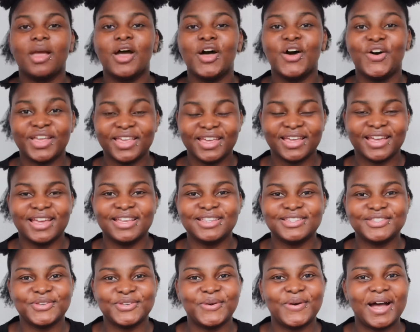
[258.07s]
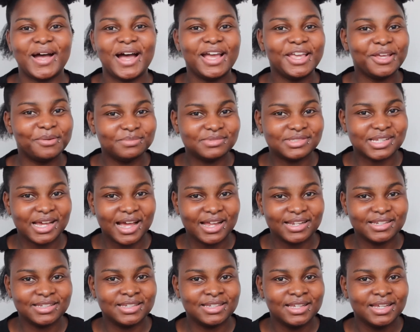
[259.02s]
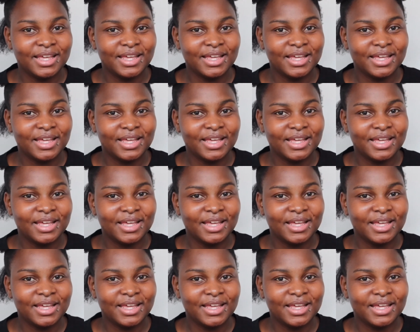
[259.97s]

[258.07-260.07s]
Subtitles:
Okay guys, so I am done